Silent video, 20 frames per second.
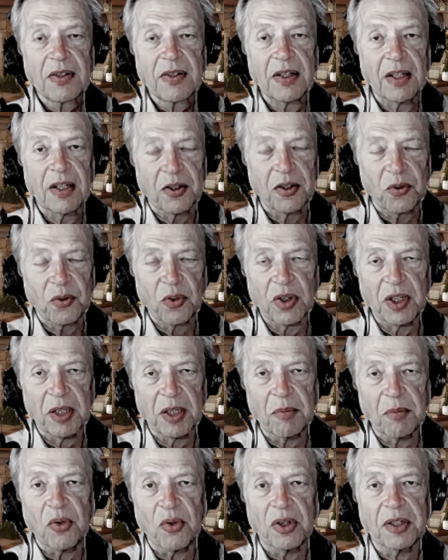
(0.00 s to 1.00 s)
is really
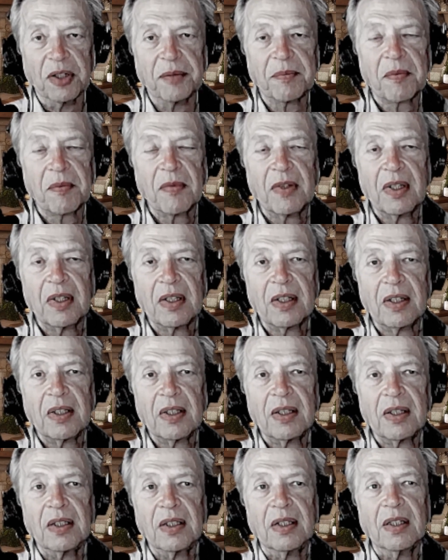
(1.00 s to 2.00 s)
important.
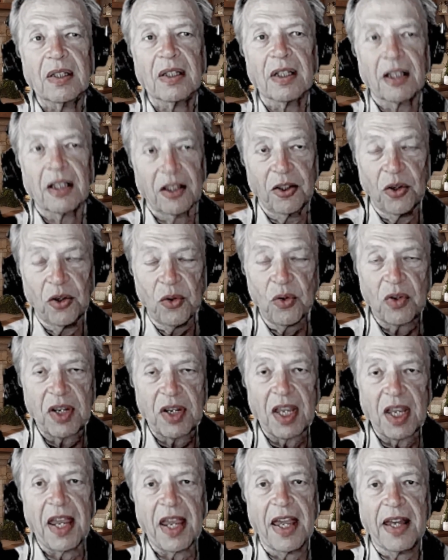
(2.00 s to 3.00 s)
You
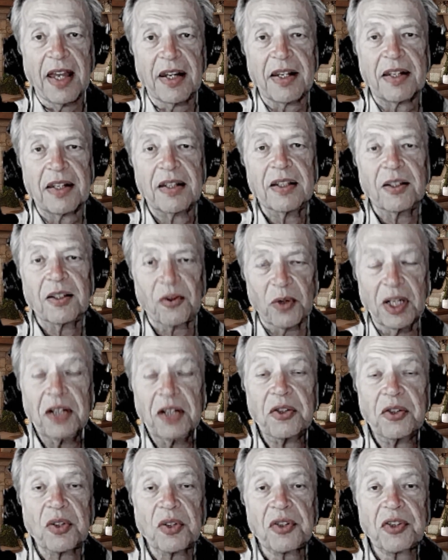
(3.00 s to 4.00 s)
can
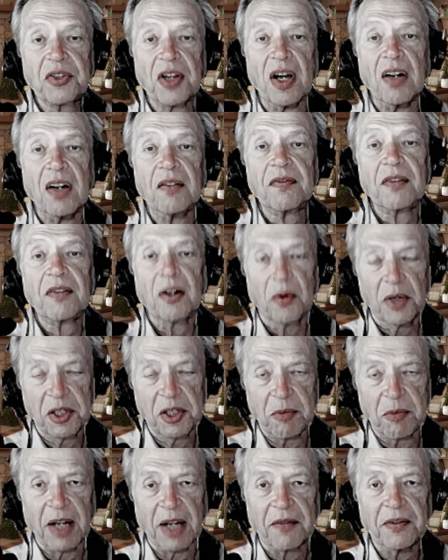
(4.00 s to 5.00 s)
treat yourself
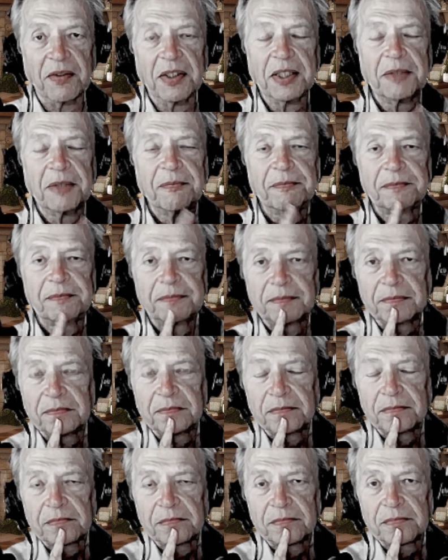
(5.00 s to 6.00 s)
respectfully.
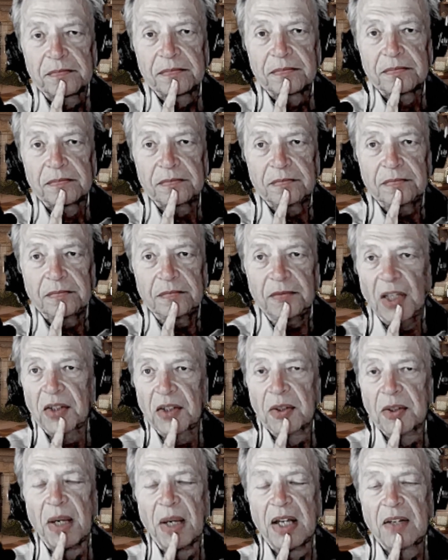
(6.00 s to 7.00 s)

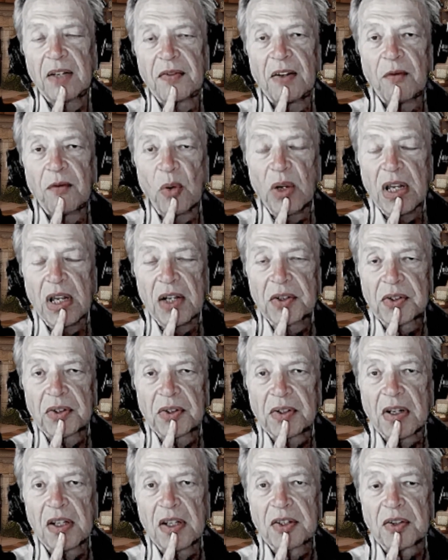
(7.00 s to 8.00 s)
Doesn't matter if everyone else
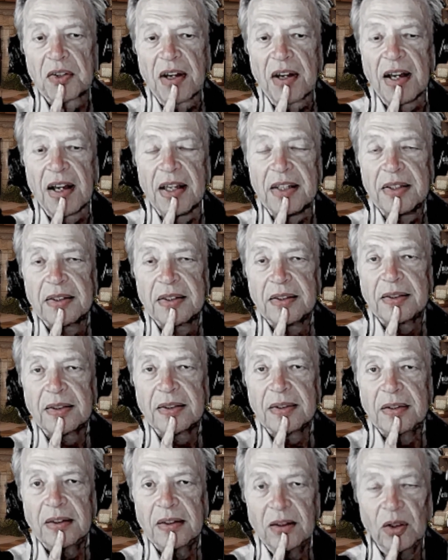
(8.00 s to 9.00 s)
does or not.
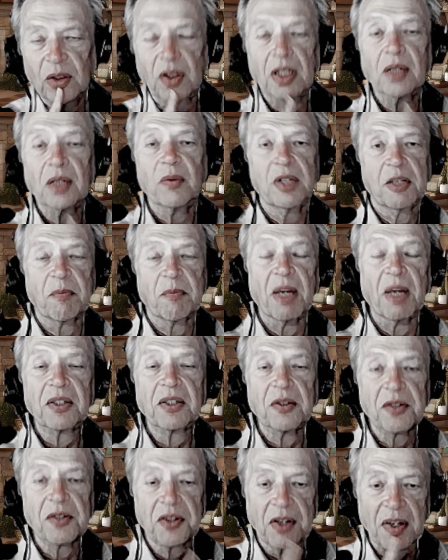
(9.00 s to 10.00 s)
You can respect
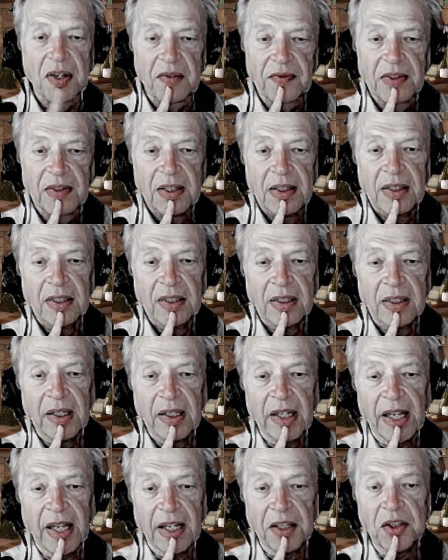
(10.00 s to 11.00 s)
yourself.
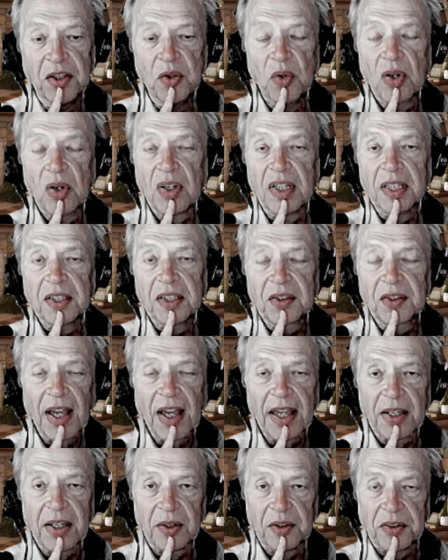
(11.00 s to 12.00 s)
And you are
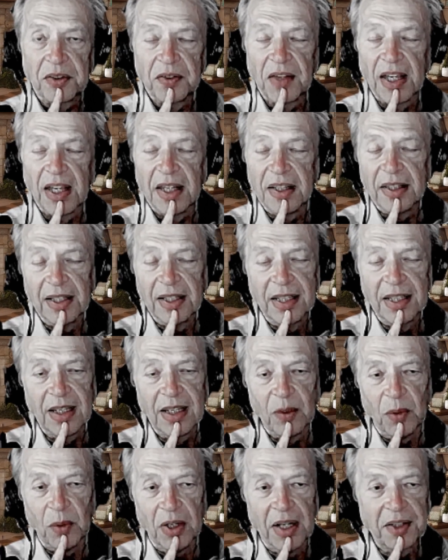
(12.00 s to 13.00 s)
entitled to that.
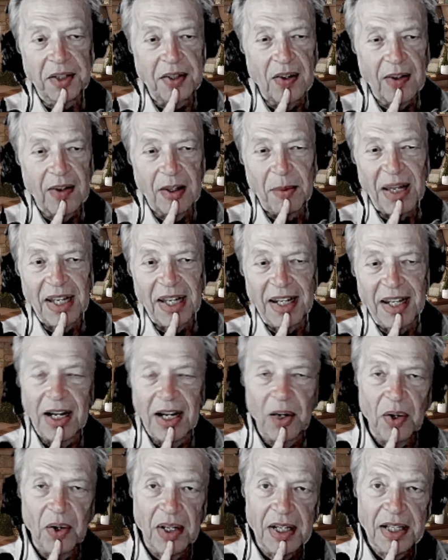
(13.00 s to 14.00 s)
Again, we're not talking about
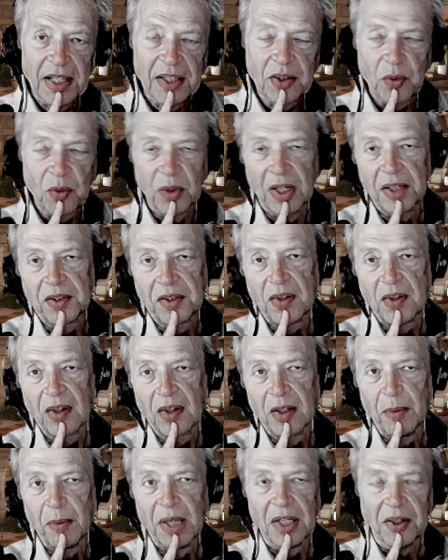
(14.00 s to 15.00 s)
arrogance. We're not
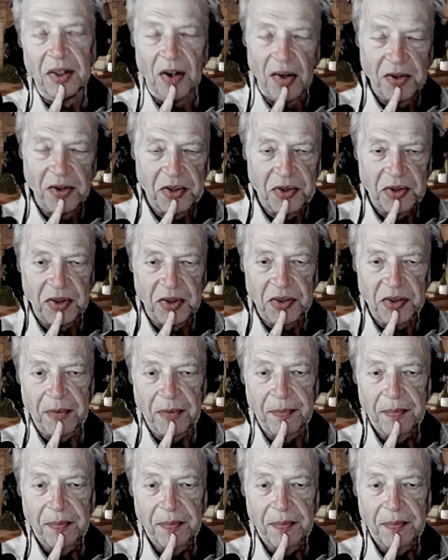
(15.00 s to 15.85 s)
talking about narcissism.